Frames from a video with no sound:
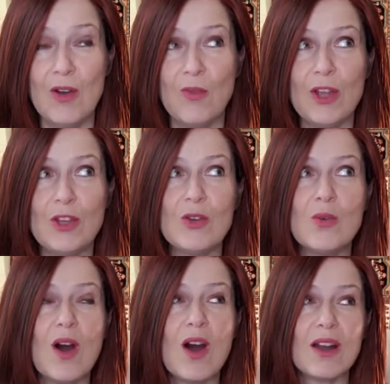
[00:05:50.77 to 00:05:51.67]
When you
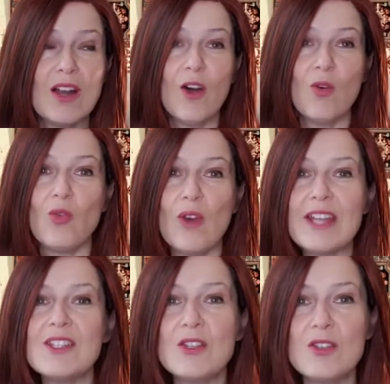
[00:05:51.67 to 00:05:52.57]
are
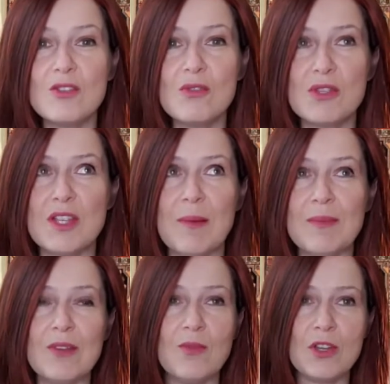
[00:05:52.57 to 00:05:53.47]
ready to do
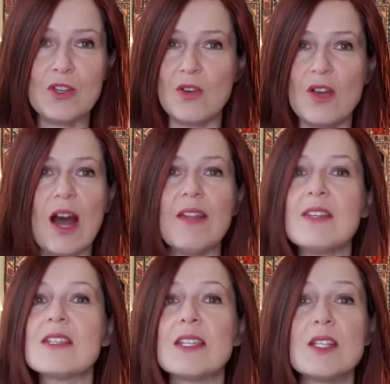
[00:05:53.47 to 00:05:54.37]
something, when you got
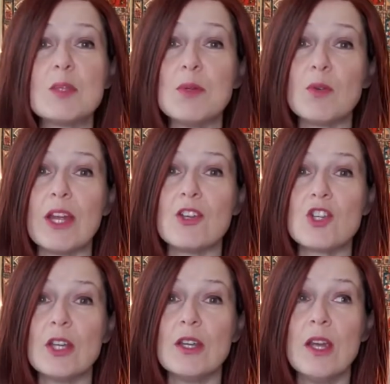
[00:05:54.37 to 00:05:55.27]
this
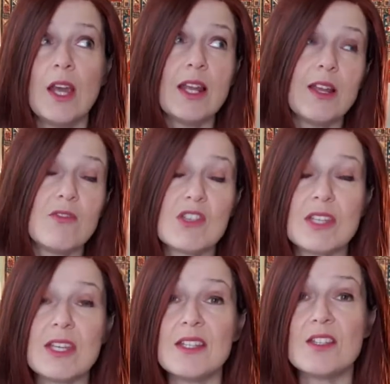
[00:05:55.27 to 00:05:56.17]
inspiration, and then you just
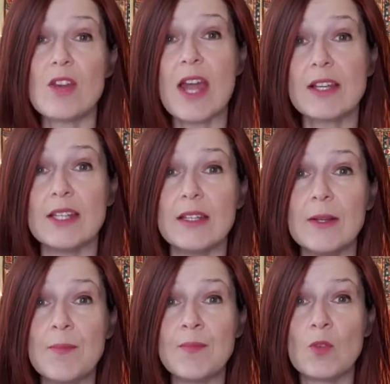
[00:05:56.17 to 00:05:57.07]
get distracted.
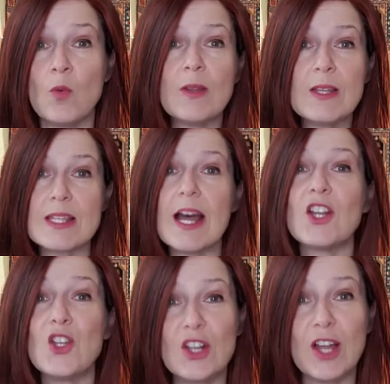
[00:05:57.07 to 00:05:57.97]
What does that
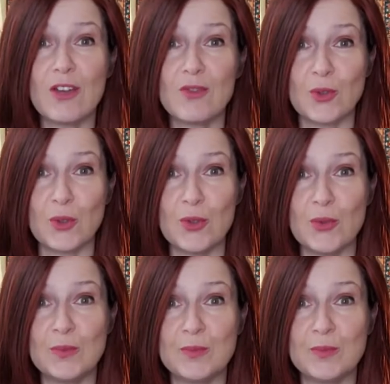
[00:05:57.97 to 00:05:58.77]
look like for you?